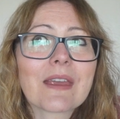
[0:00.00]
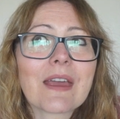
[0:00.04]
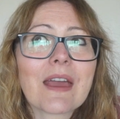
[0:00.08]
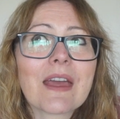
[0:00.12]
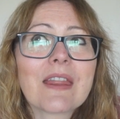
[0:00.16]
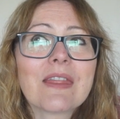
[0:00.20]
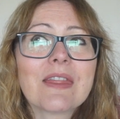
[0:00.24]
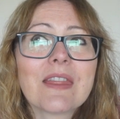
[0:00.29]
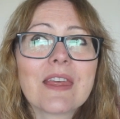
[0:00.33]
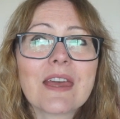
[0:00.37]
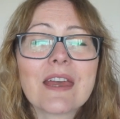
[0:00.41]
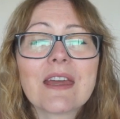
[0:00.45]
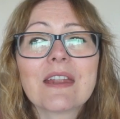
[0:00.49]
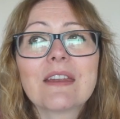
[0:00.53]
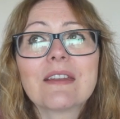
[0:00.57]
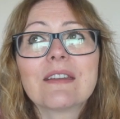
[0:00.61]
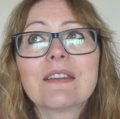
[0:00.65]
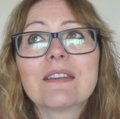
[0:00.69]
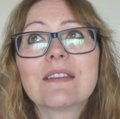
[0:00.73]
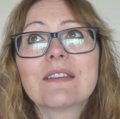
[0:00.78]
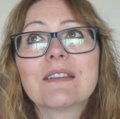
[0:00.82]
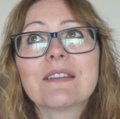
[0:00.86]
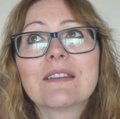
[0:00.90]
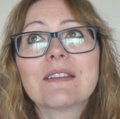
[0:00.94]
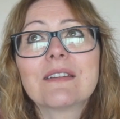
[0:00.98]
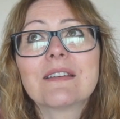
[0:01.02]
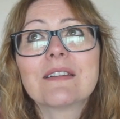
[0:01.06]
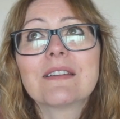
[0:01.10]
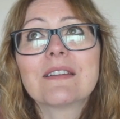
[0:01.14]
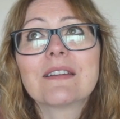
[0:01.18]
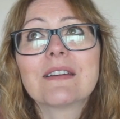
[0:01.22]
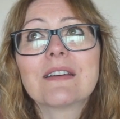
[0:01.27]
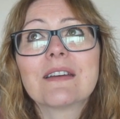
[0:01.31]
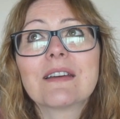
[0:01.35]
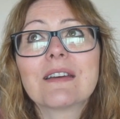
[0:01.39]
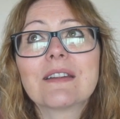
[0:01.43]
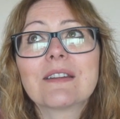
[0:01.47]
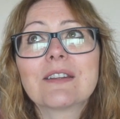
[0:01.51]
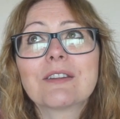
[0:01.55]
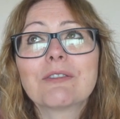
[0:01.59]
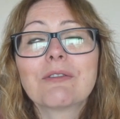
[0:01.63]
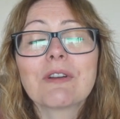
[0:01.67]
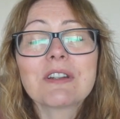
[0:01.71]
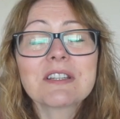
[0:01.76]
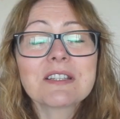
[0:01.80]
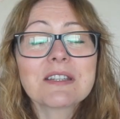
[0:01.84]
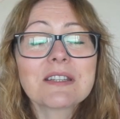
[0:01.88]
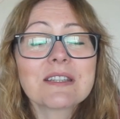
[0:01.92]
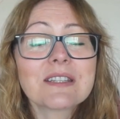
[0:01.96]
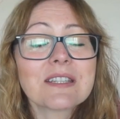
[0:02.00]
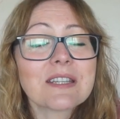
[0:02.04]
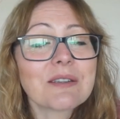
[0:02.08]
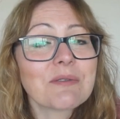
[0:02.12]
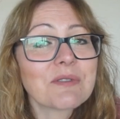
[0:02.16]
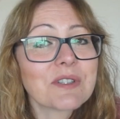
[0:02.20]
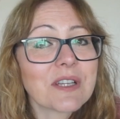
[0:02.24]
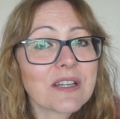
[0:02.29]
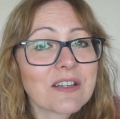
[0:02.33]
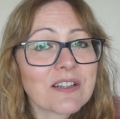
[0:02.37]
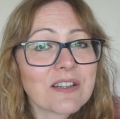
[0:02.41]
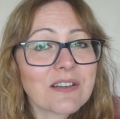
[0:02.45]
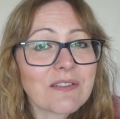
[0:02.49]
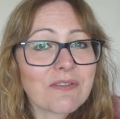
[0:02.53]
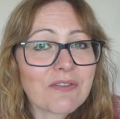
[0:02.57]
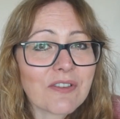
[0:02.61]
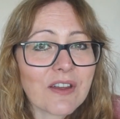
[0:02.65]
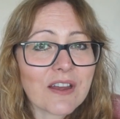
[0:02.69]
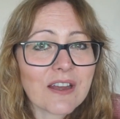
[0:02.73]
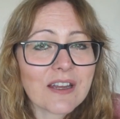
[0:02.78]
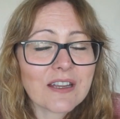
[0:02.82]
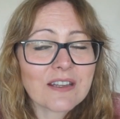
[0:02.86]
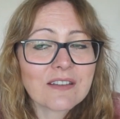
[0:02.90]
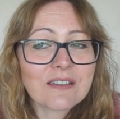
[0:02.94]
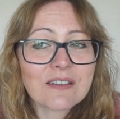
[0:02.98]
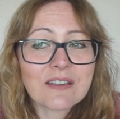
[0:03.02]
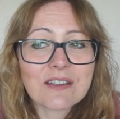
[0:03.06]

and then the rest of the day was actually fine.